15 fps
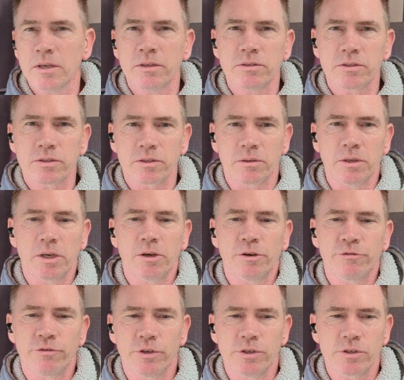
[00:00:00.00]
So I know I
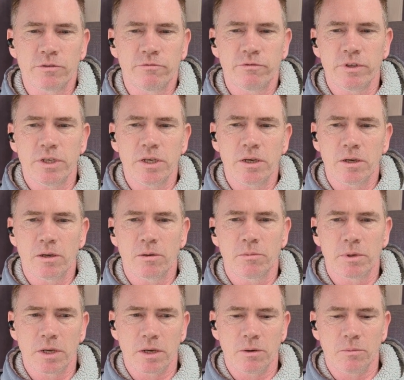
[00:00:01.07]
finished the video,
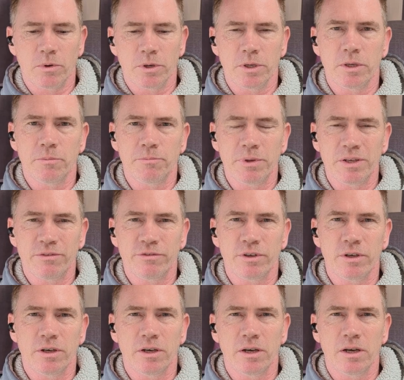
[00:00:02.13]
but I wanted a bit of
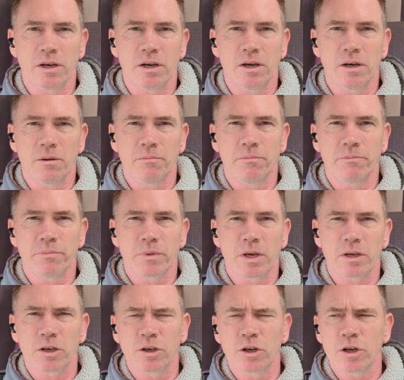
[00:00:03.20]
a
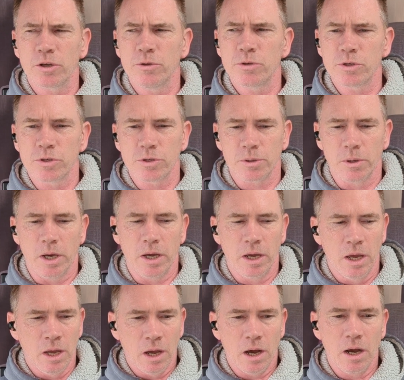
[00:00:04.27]
conclusion to it.
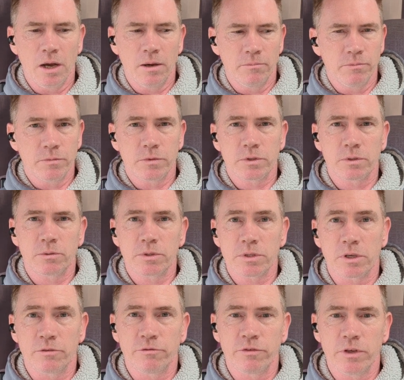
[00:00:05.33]
So
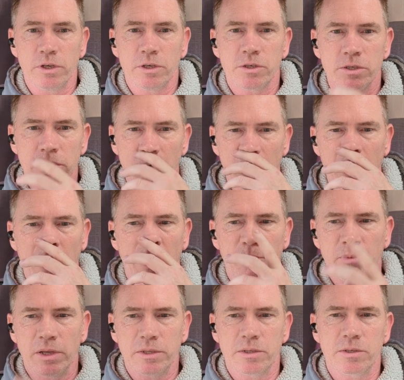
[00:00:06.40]
once I'd finished,
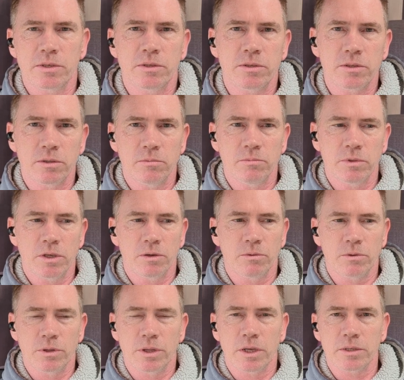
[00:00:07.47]
bled the system, done
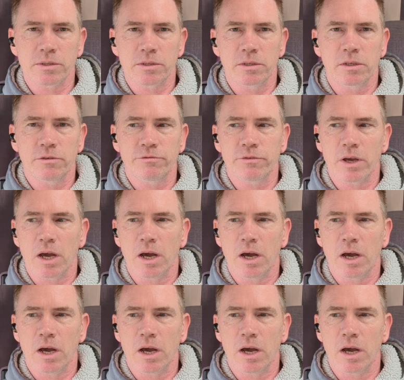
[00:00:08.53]
all of that stuff,